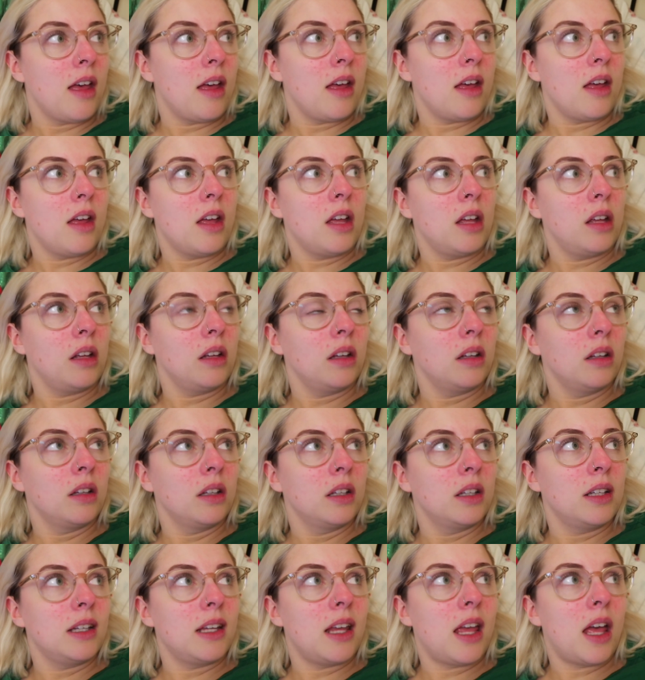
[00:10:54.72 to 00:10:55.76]

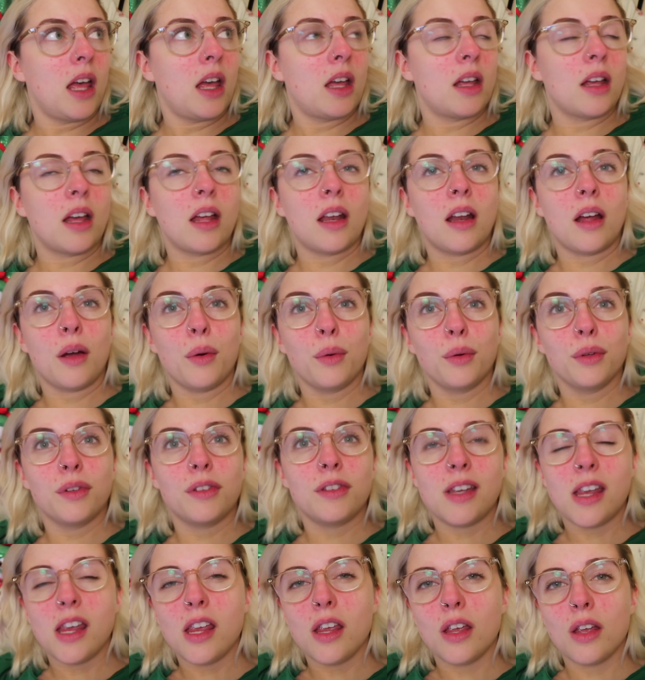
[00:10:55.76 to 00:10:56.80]
Yeah, and I will
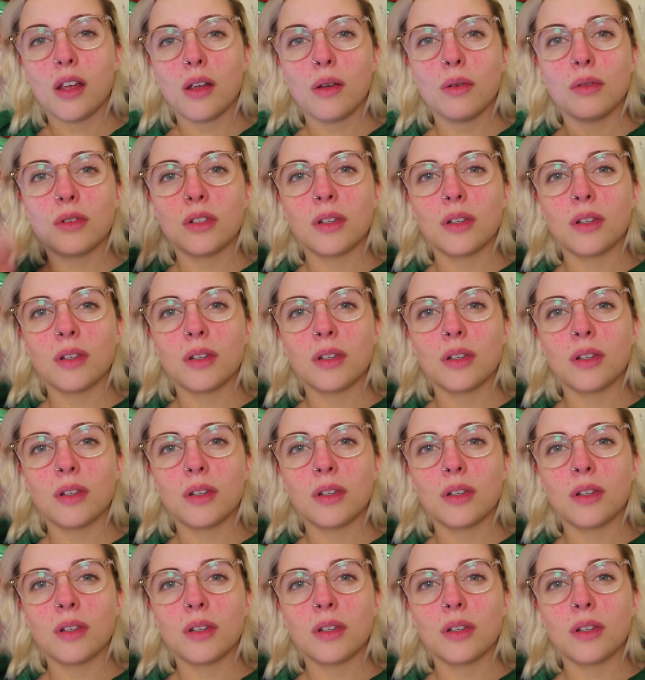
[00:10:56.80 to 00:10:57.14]
see you